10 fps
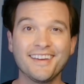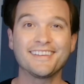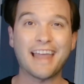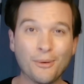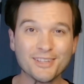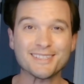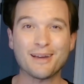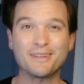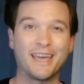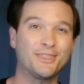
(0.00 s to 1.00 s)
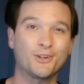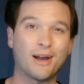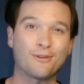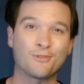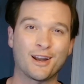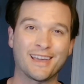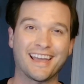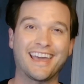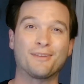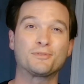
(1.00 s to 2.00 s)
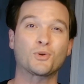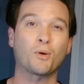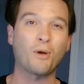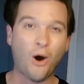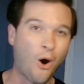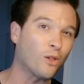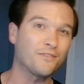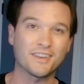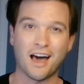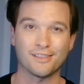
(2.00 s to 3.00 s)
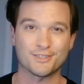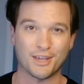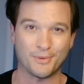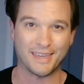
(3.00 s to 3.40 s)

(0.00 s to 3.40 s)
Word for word: Now it's time to hit the ground running and absorb all of the knowledge that we